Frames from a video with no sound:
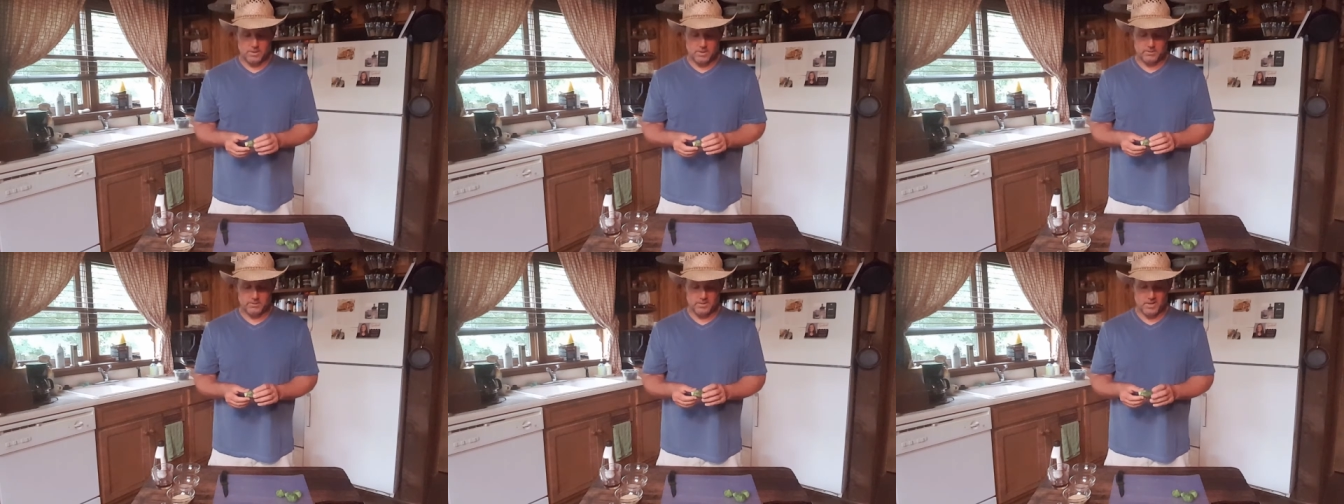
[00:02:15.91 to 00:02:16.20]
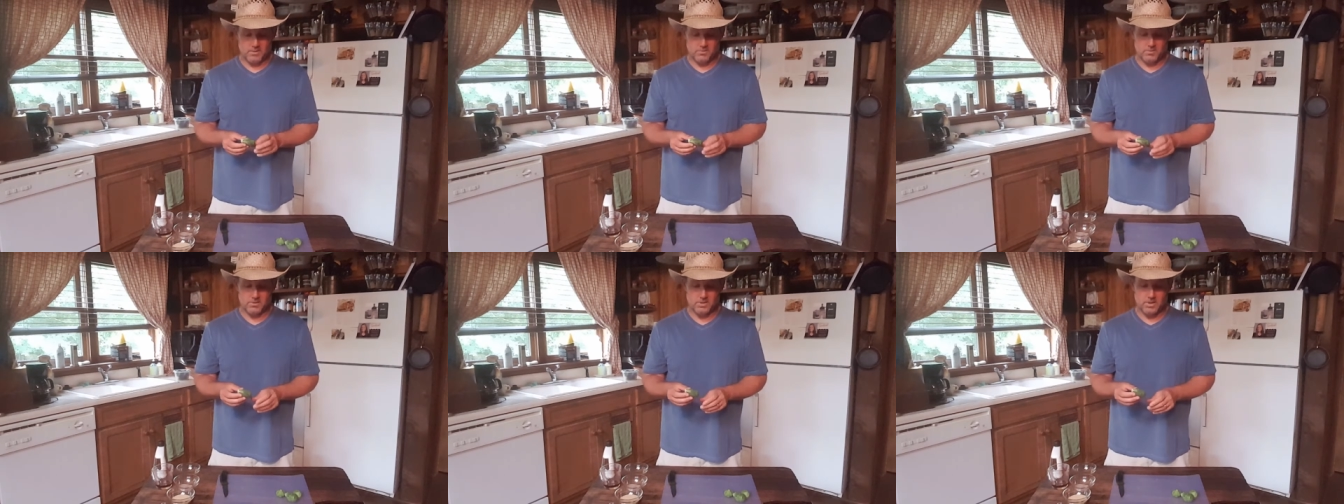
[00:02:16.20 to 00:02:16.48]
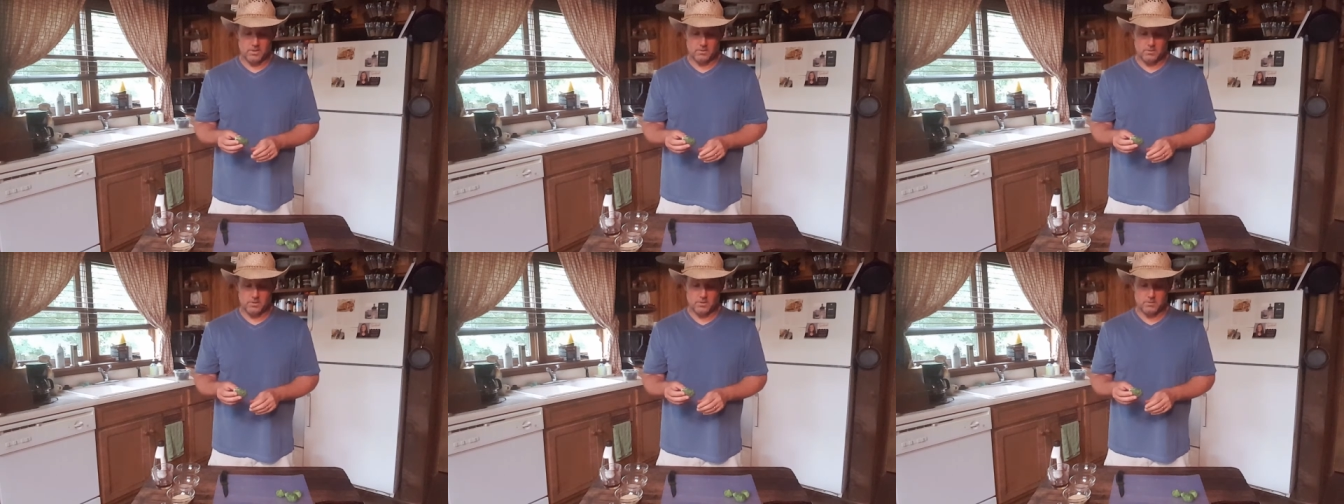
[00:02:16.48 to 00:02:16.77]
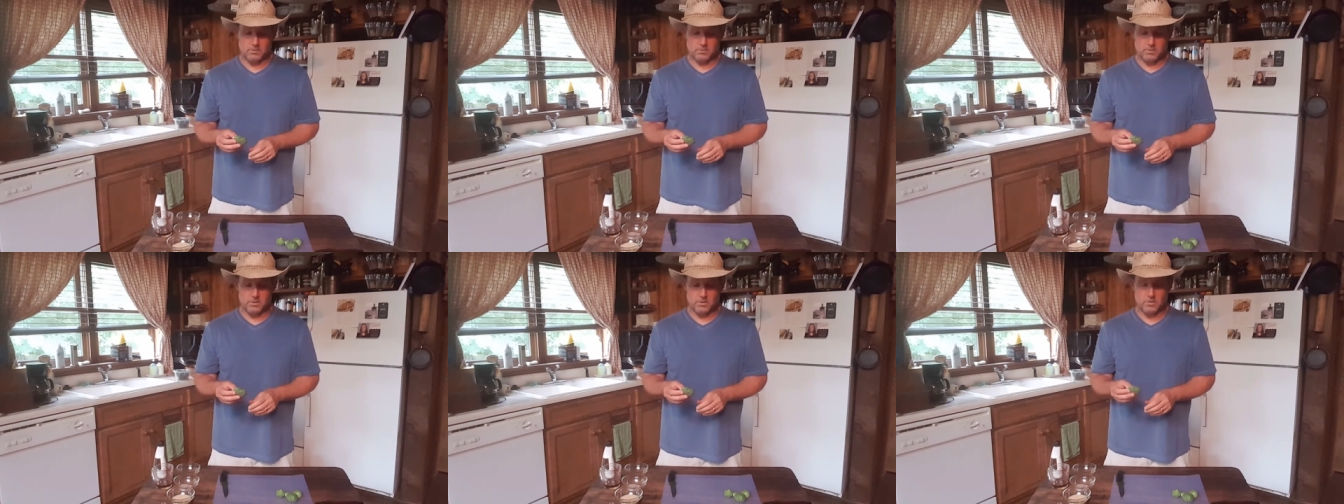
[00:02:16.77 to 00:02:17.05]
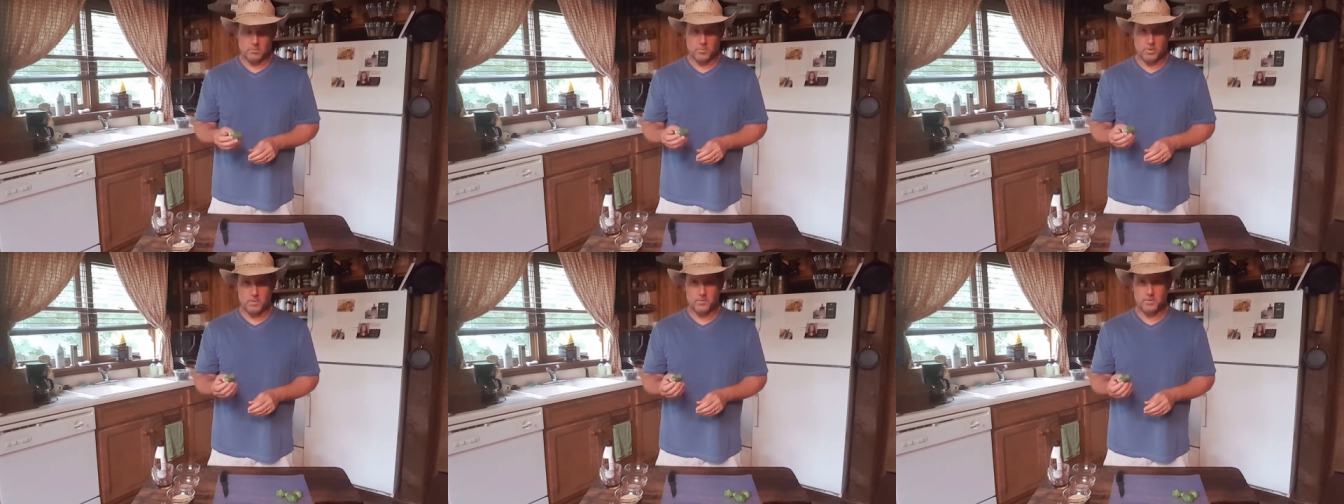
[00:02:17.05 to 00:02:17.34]
I would think that you
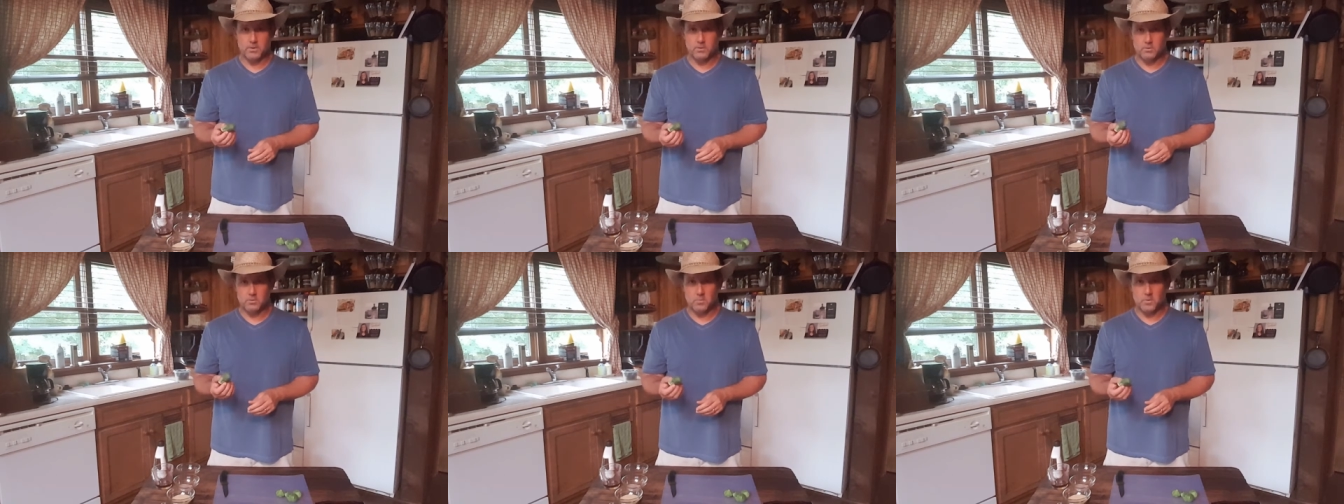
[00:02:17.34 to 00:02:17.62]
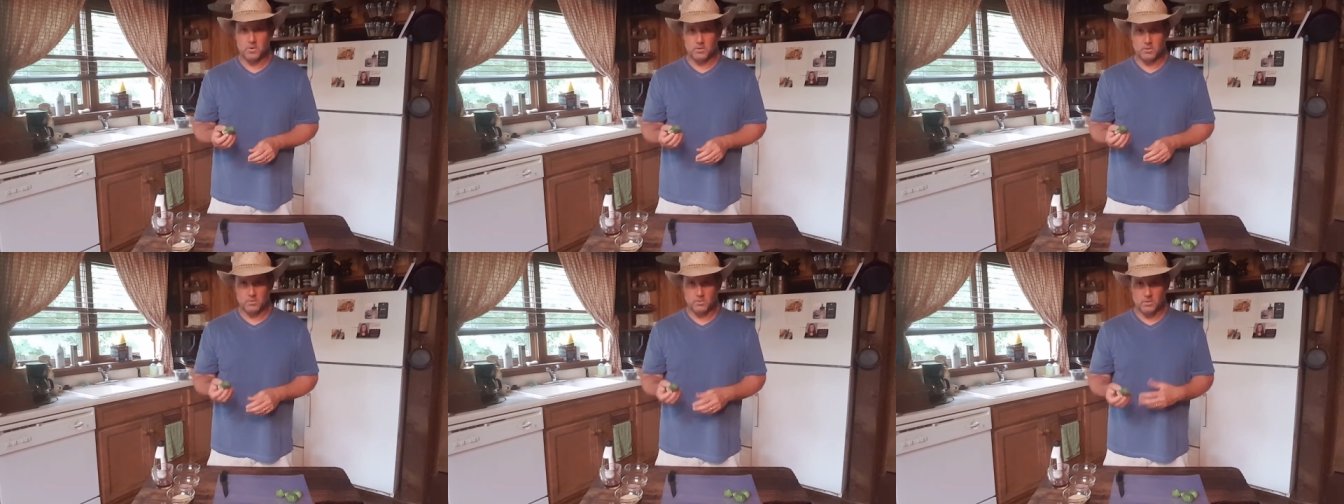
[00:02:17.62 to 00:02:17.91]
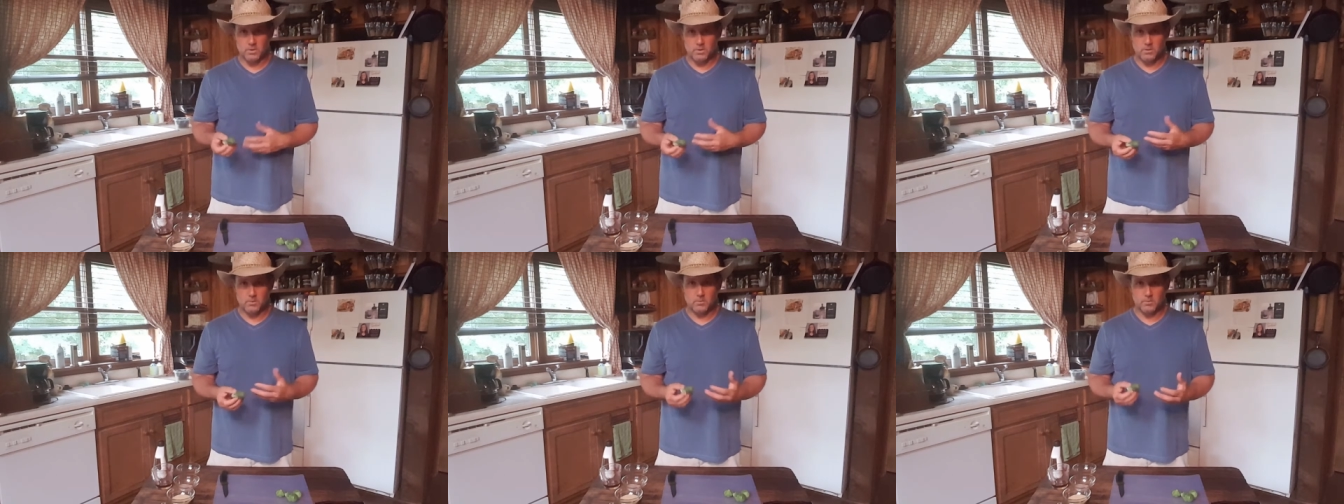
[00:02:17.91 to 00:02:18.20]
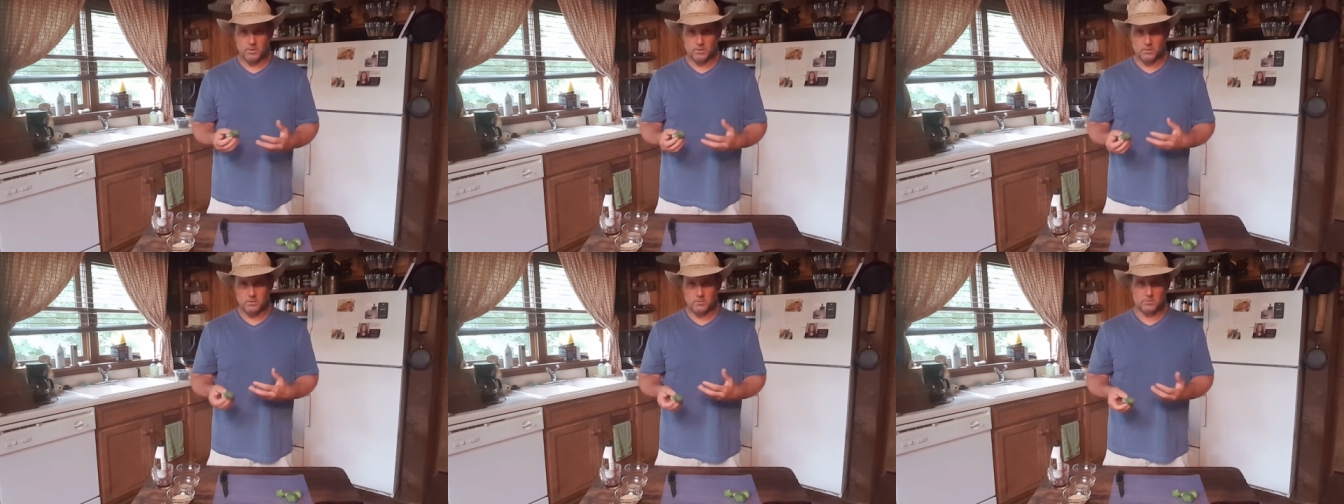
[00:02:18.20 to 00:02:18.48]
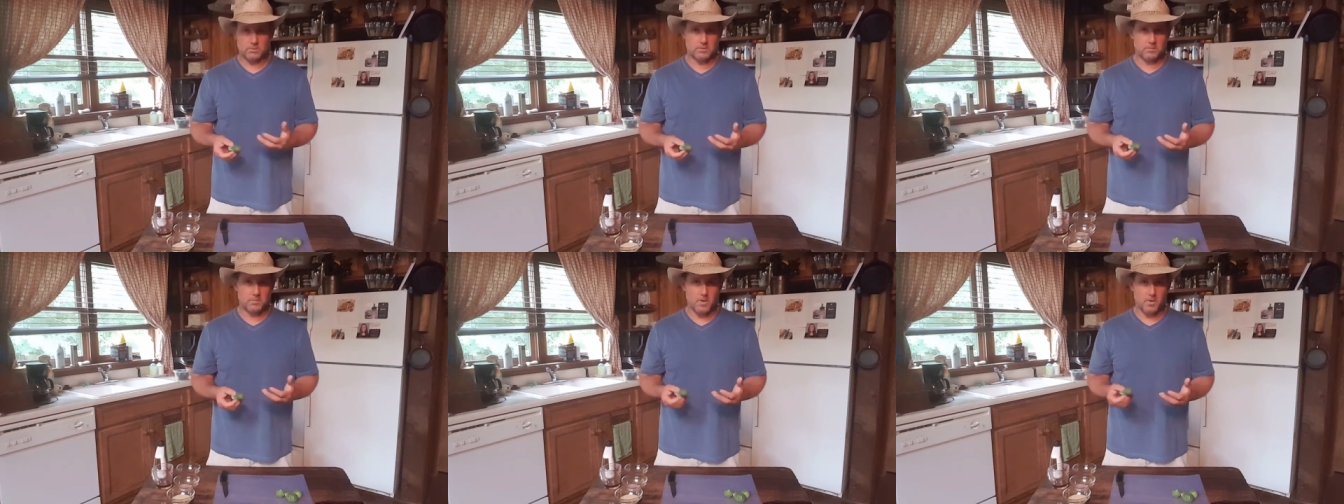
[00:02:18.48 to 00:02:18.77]
could probably do them on a grill with a
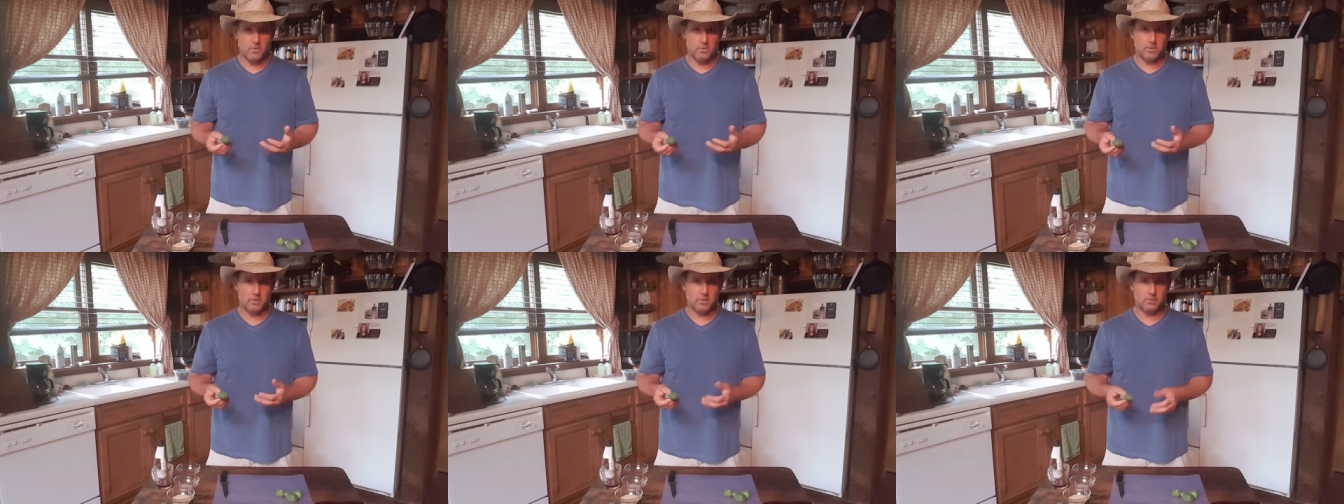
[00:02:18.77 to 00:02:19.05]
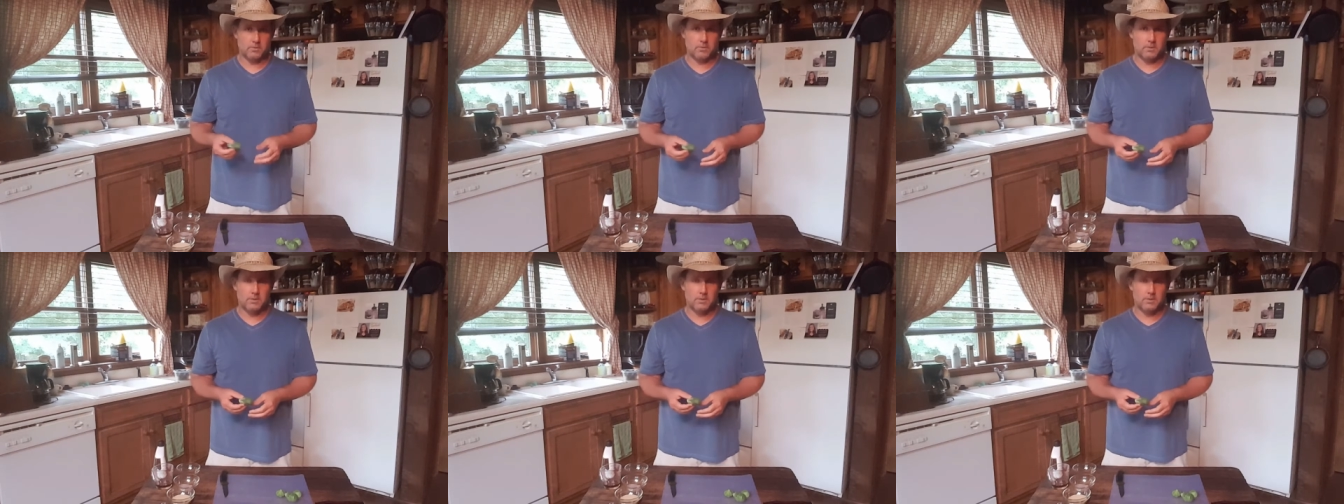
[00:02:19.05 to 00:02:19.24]
little smoke